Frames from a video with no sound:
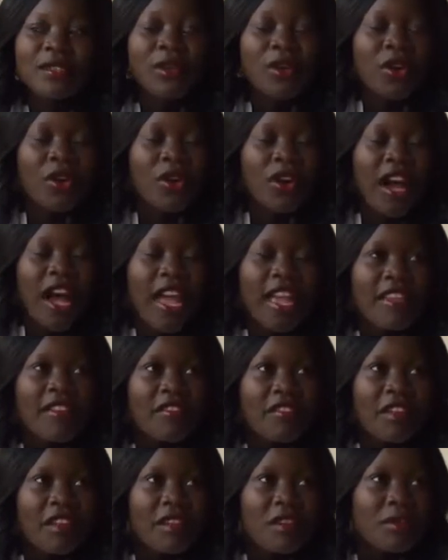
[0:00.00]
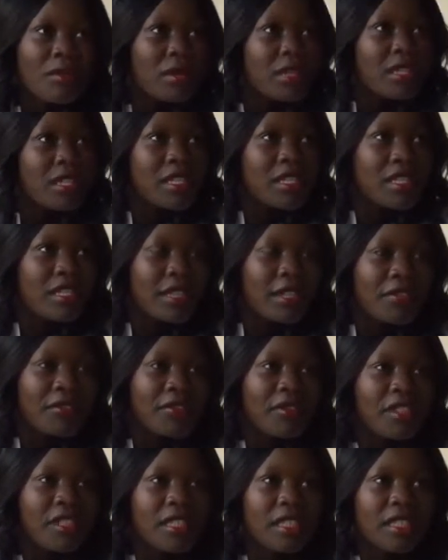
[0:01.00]
So I even
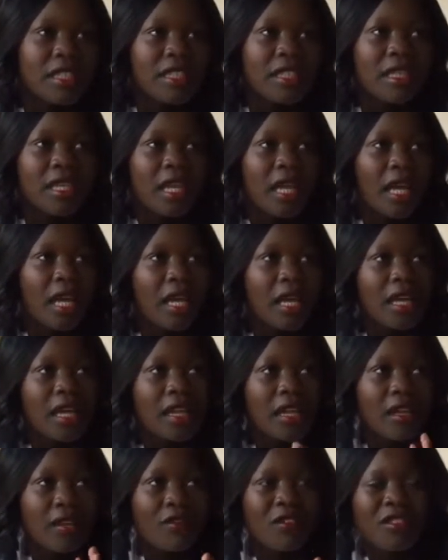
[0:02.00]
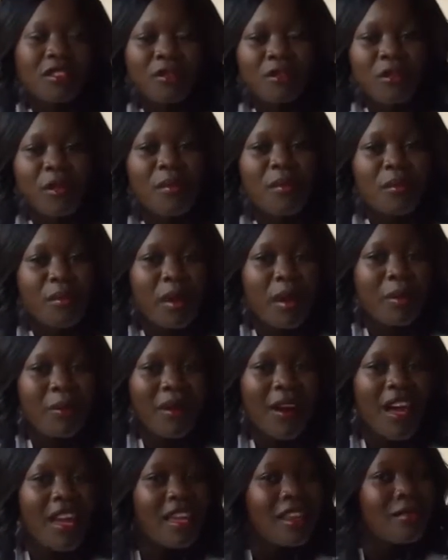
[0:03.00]
received the gifts from
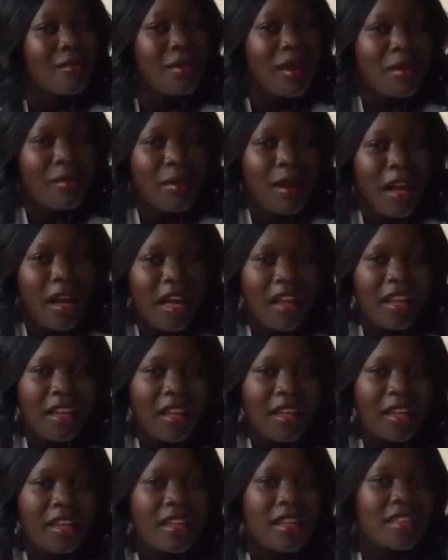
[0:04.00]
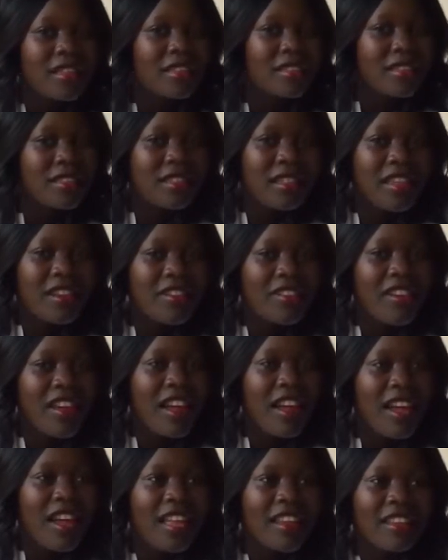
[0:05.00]
Papa and Mama,
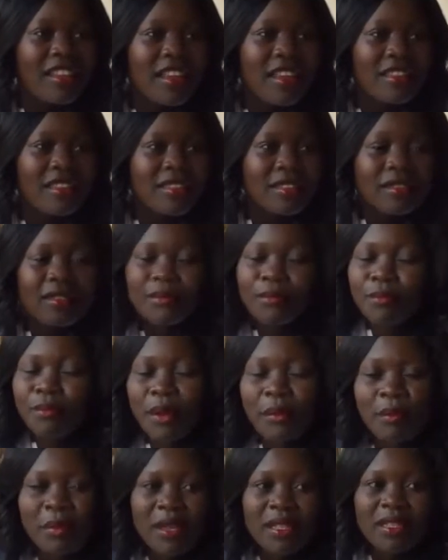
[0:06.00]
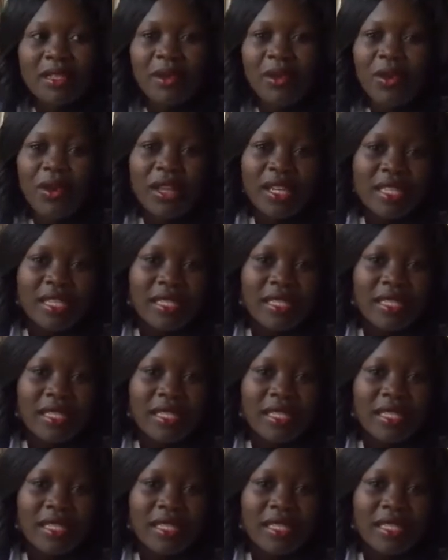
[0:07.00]
Sandra and Papa Scott.